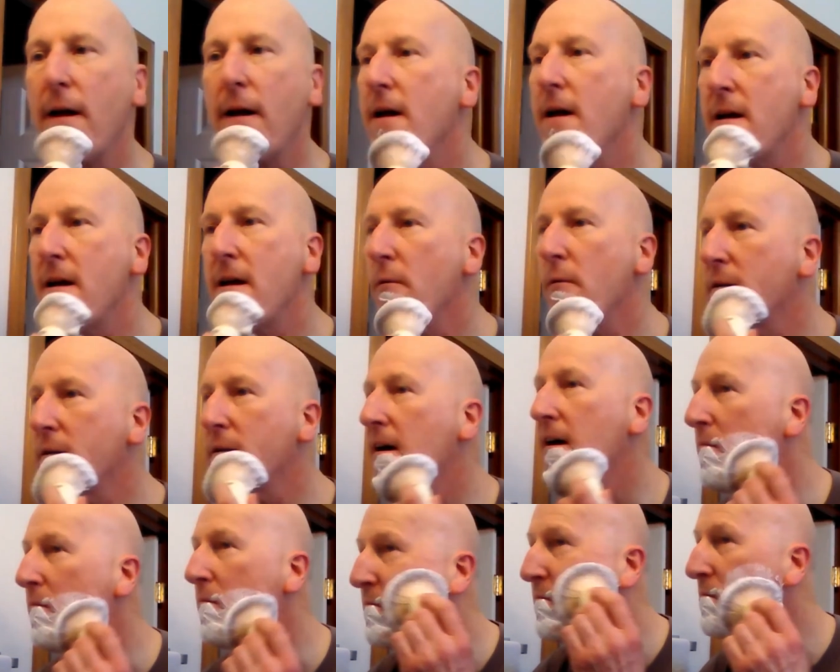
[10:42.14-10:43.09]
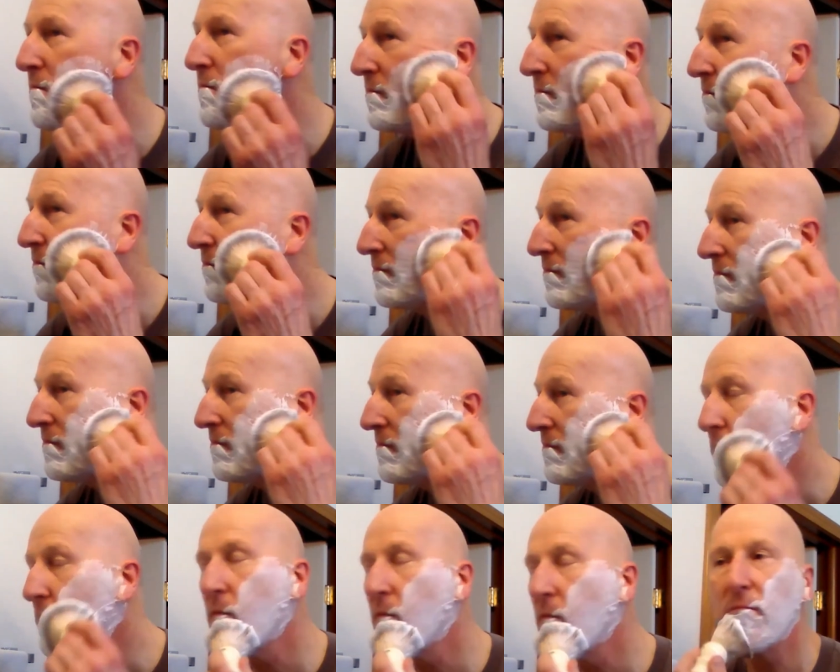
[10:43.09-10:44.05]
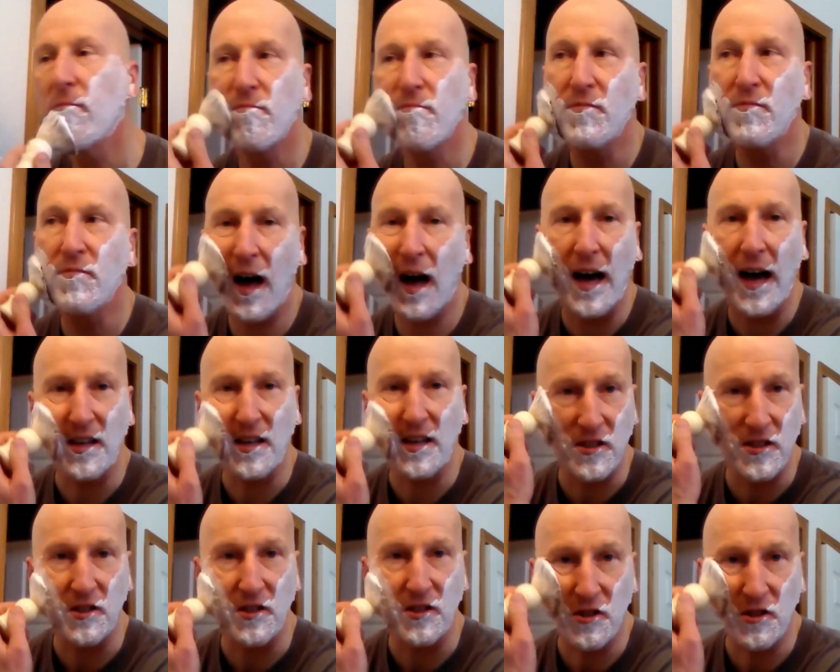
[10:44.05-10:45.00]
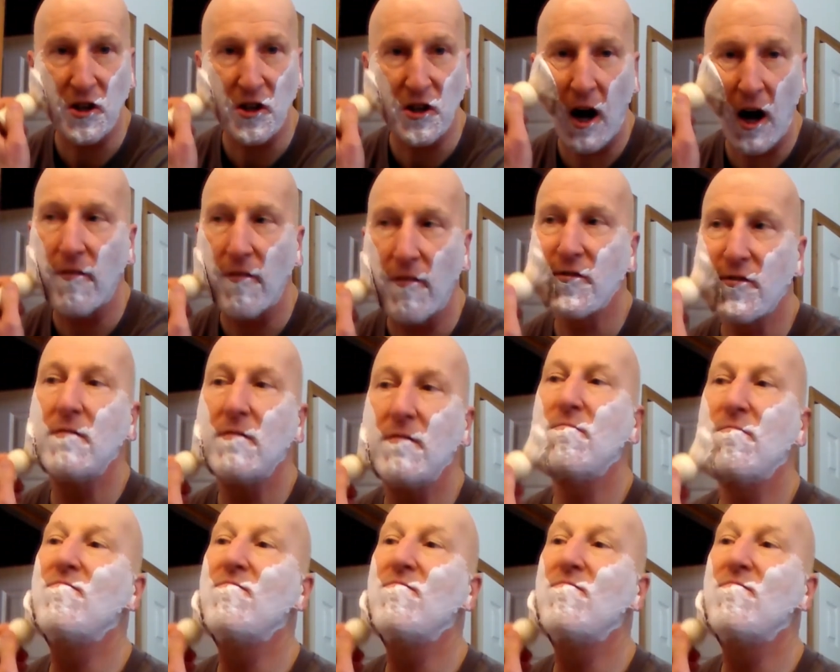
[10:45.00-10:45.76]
Here we go. Nice and soft.